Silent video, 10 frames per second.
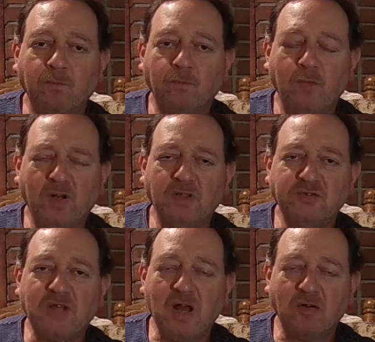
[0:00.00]
but
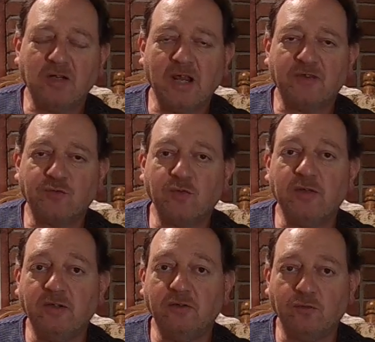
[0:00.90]
it's down in that
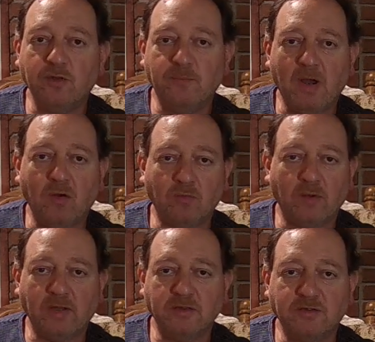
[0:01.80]
3 pound
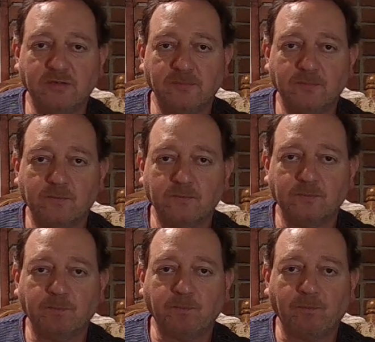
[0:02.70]
range.
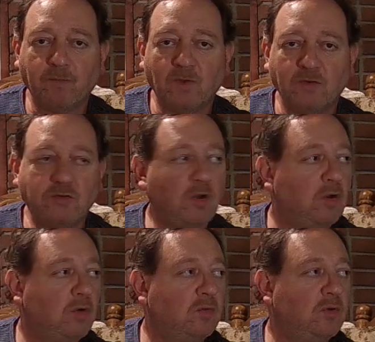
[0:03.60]

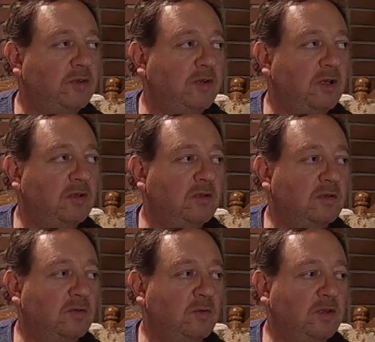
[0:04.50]
So with
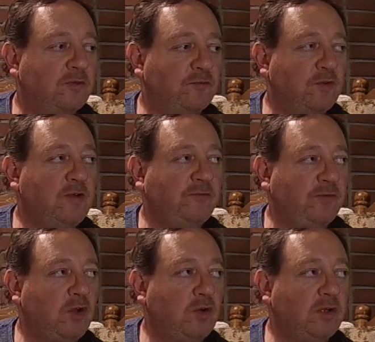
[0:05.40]
with a
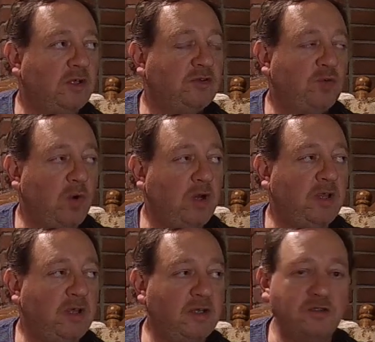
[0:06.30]
free-floated
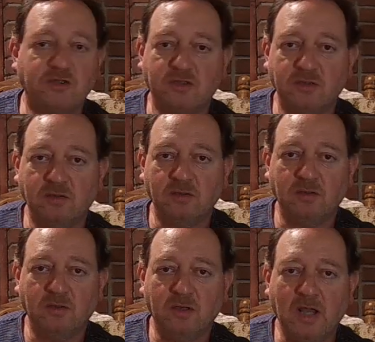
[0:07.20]
20-inch
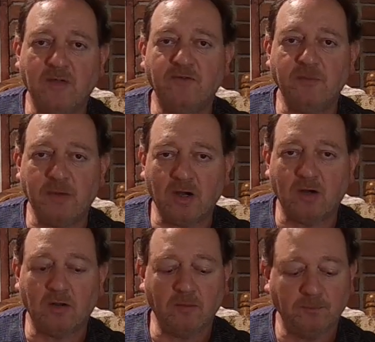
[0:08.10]
heavy
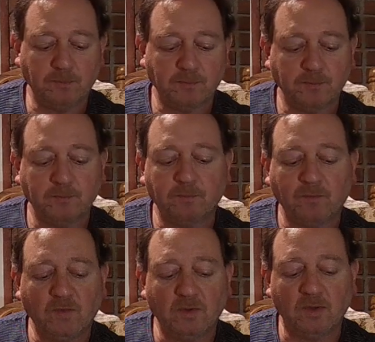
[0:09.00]
barrel,
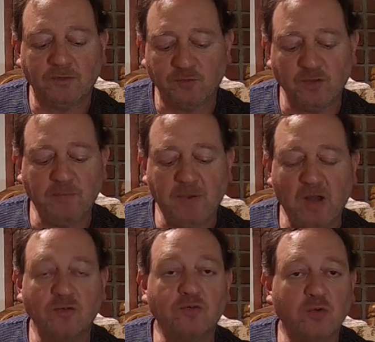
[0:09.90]
a
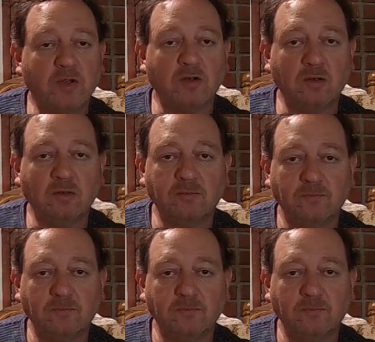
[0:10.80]
3-pound trigger,